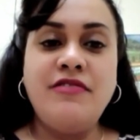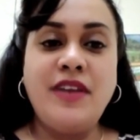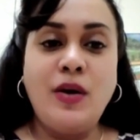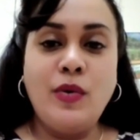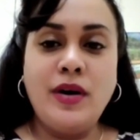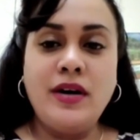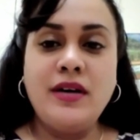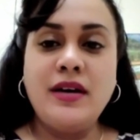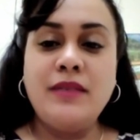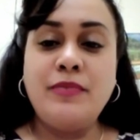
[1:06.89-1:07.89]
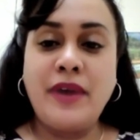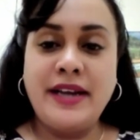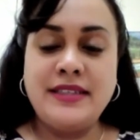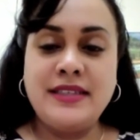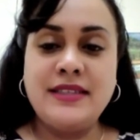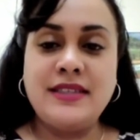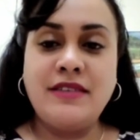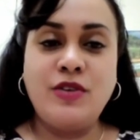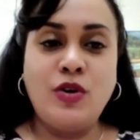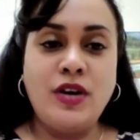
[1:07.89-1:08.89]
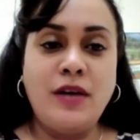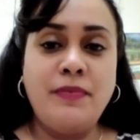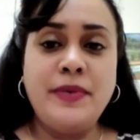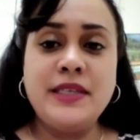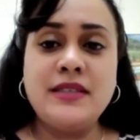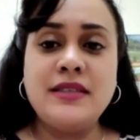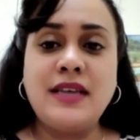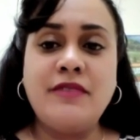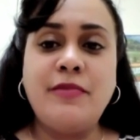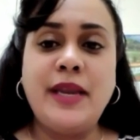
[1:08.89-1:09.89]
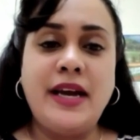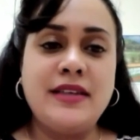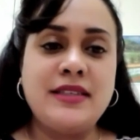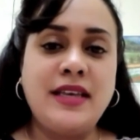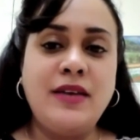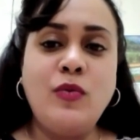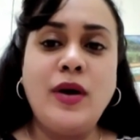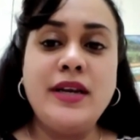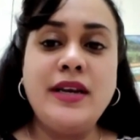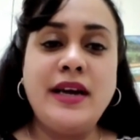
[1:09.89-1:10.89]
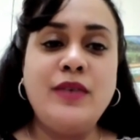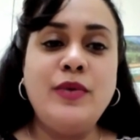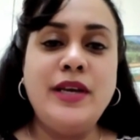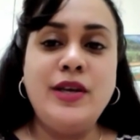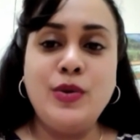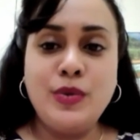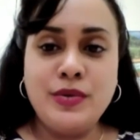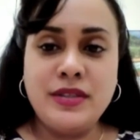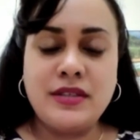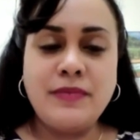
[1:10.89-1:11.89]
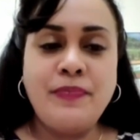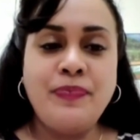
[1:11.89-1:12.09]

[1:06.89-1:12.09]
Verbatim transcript: flour prices have gone up, persons have been asking, what can we use?